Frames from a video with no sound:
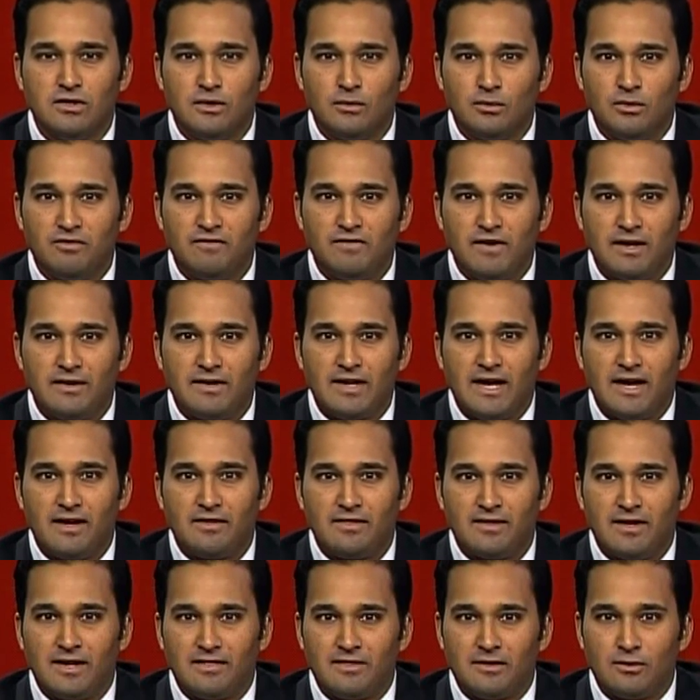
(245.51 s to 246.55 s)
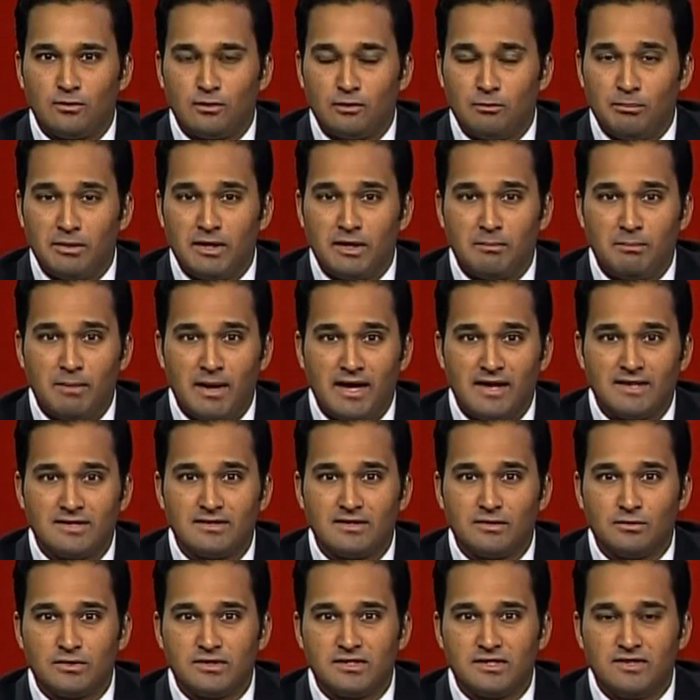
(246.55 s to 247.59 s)
we found out that there were big banks
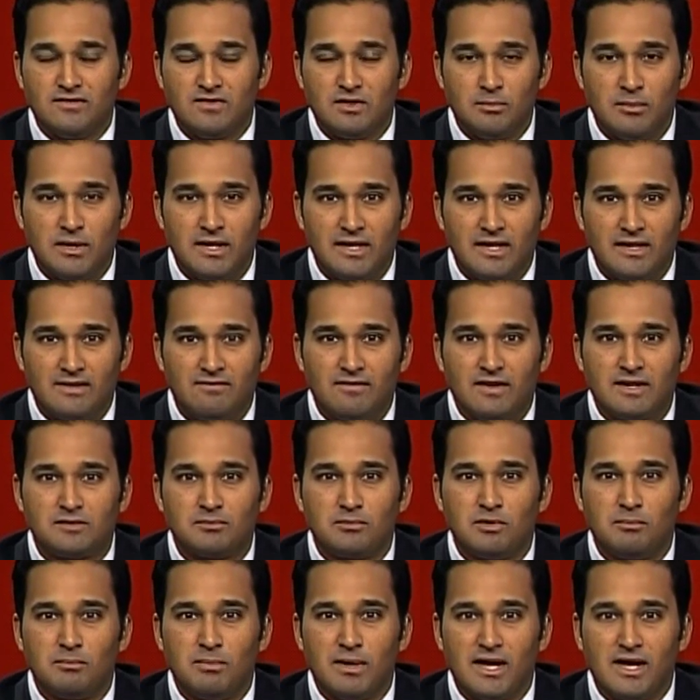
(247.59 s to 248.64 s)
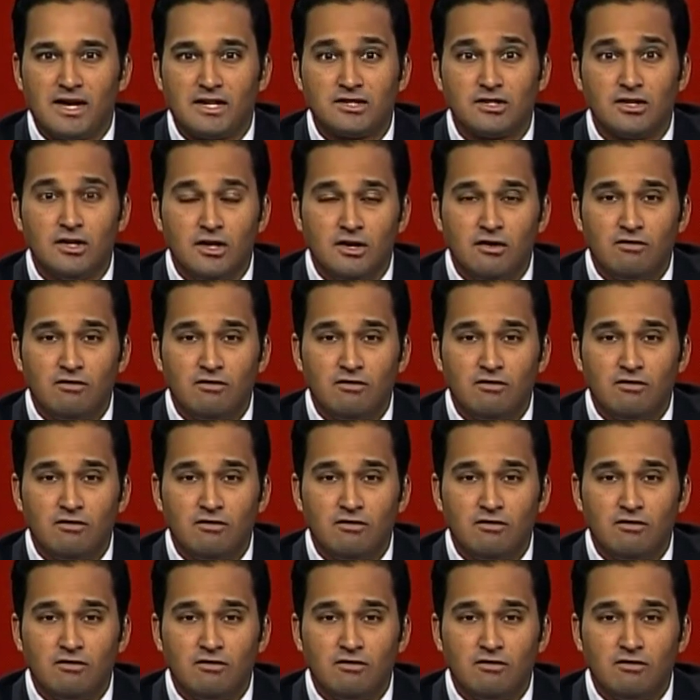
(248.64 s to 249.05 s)
that received the money, investment banks,